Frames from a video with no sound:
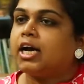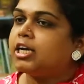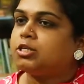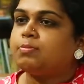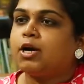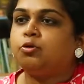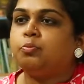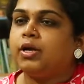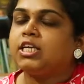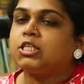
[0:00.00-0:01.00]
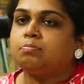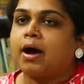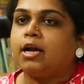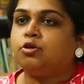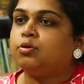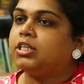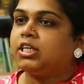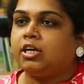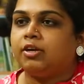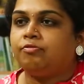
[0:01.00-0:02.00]
charisma to bring smile to a
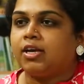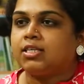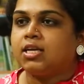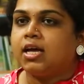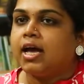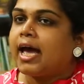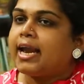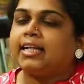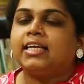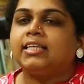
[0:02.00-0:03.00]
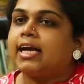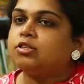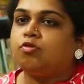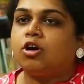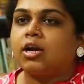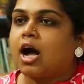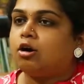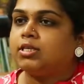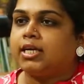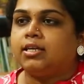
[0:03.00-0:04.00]
teary face. And I think that's what
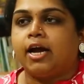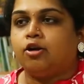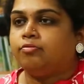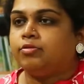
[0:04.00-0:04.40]
counts at the end of